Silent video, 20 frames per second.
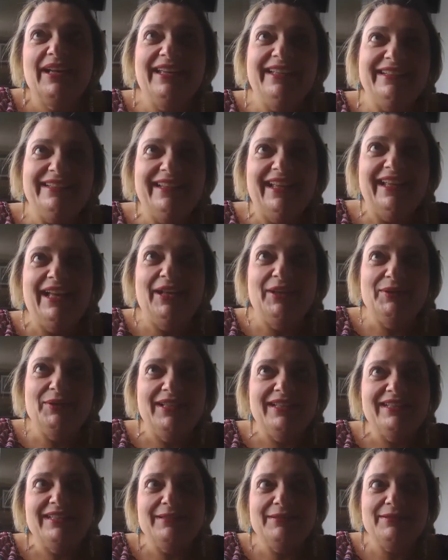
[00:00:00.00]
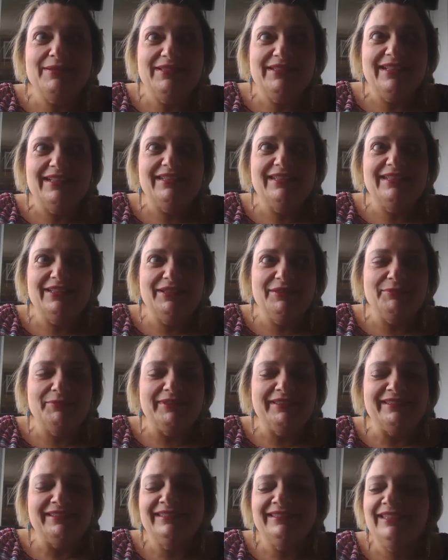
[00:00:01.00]
now that's a that's a good
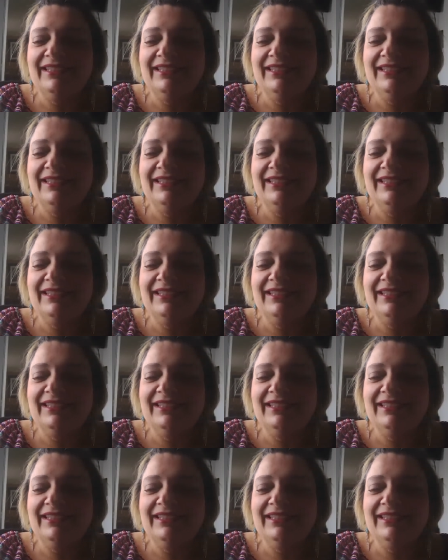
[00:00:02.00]
one.